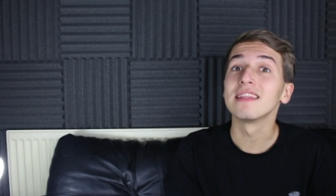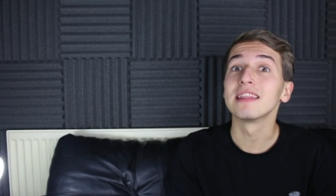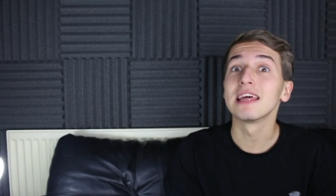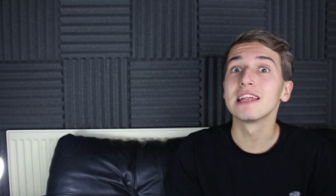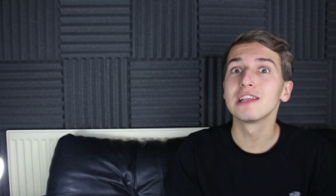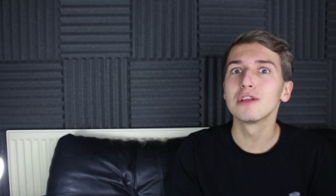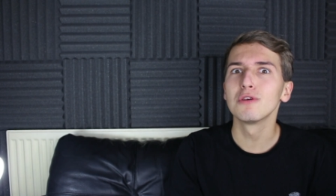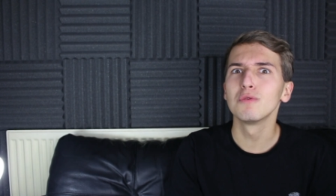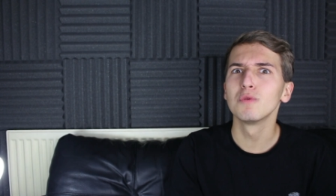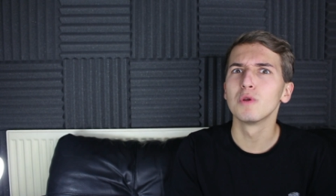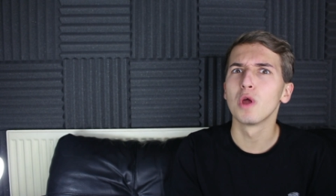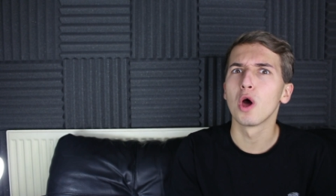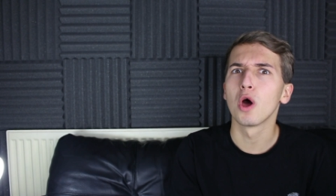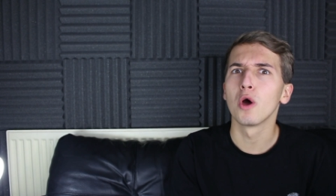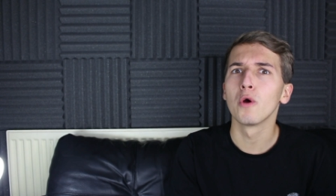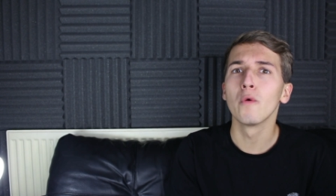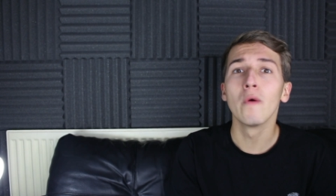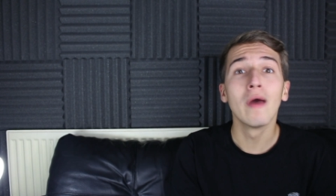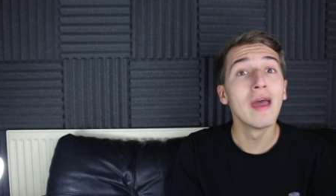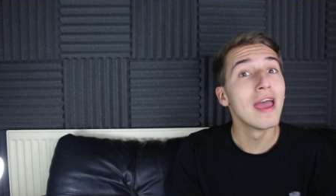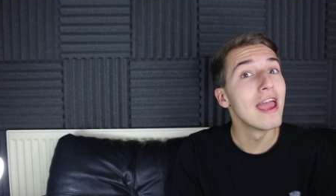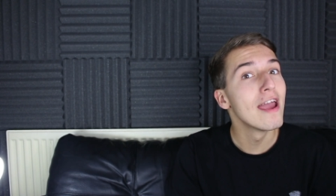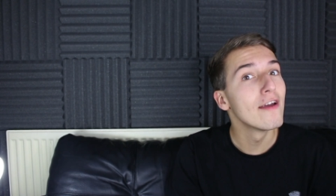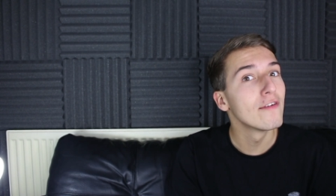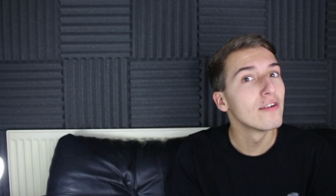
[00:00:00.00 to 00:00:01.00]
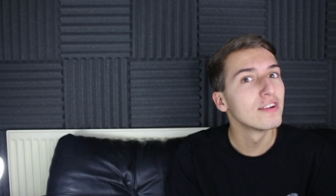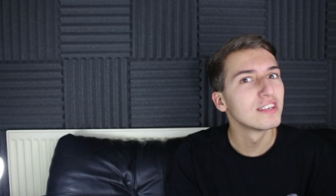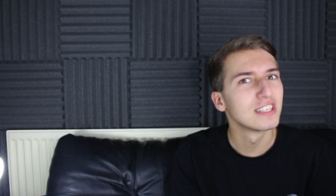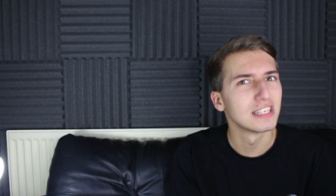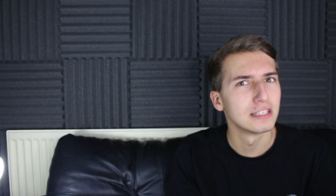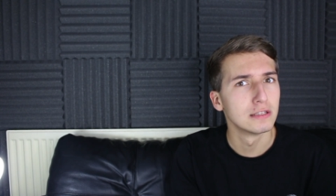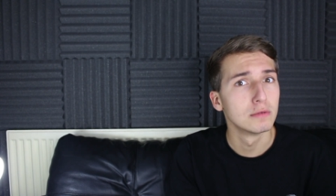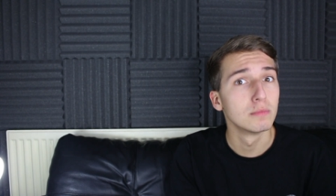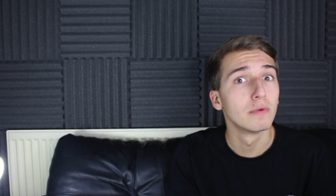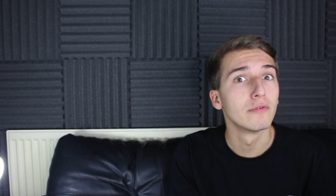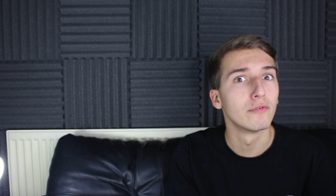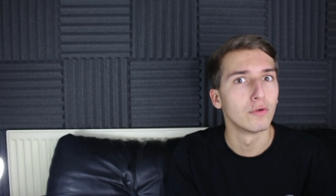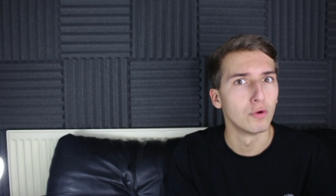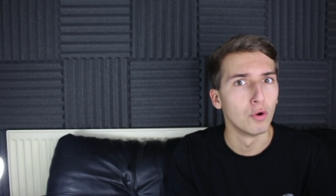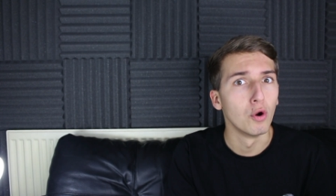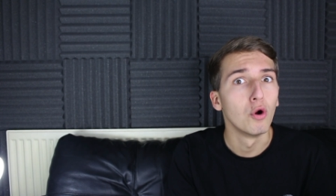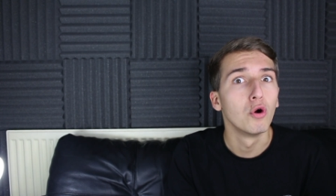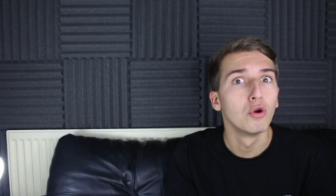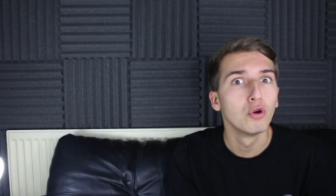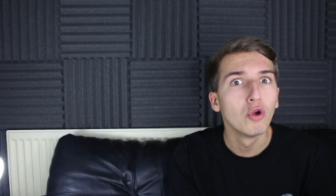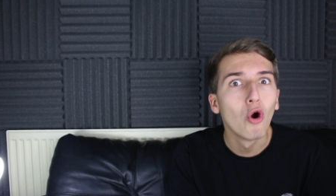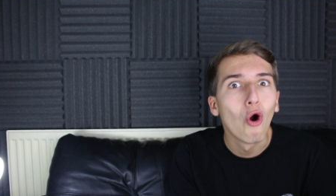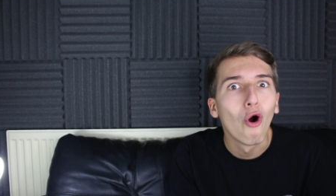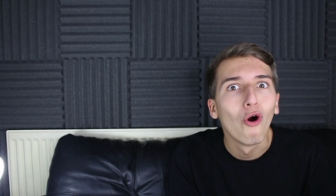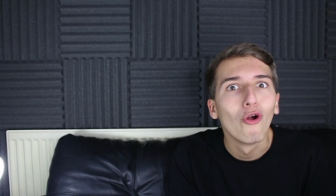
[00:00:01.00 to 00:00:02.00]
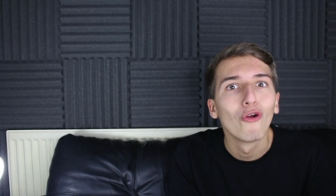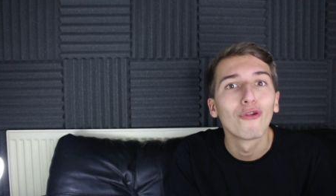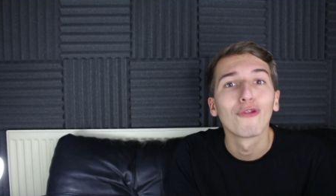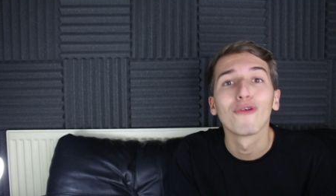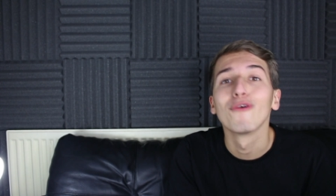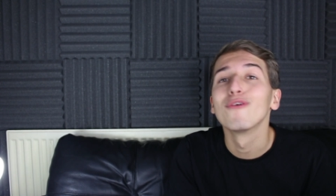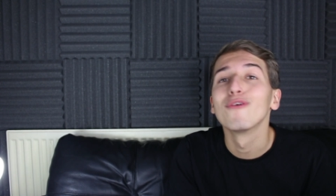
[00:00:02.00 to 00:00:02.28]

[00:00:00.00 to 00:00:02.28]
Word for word: then you'll know if I've seen them before or not.